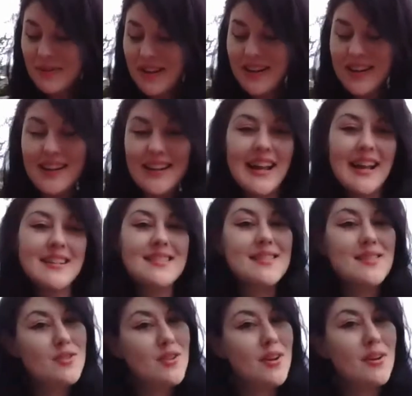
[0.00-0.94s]
it has the
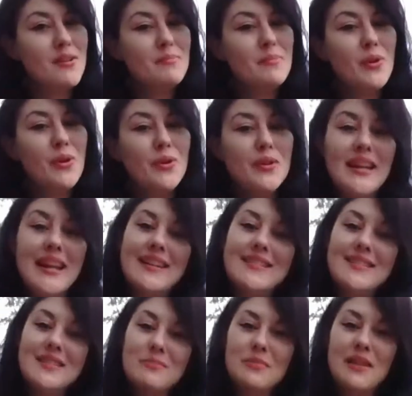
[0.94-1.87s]
dark mold, it has
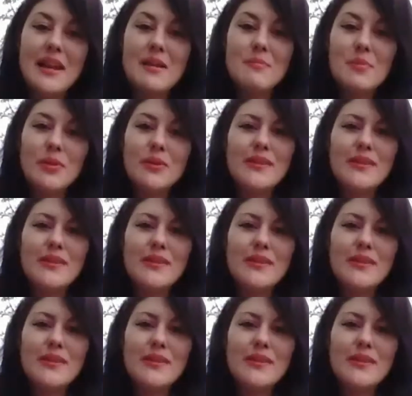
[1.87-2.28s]
some light mold,